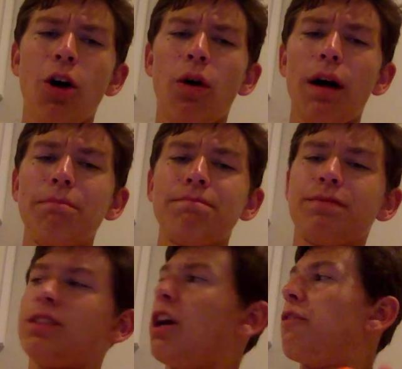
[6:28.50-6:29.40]
oh, I'm
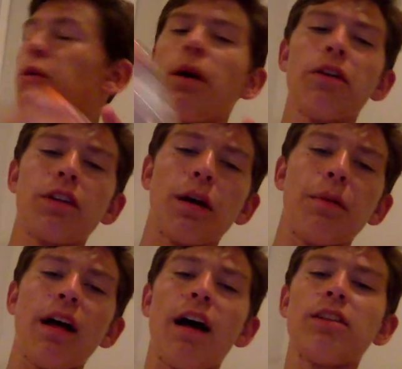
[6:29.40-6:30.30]
self-aware that
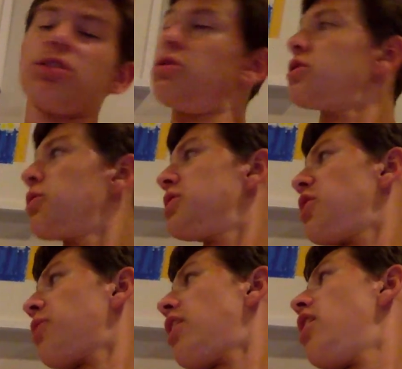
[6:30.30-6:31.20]
I'm an asshole, so
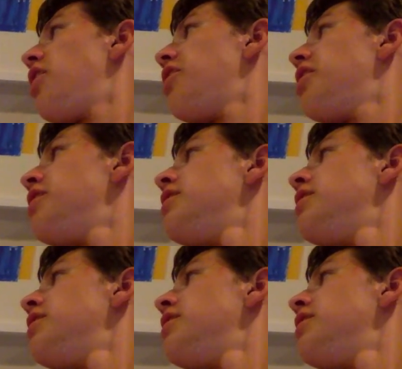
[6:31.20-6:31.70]
it's okay.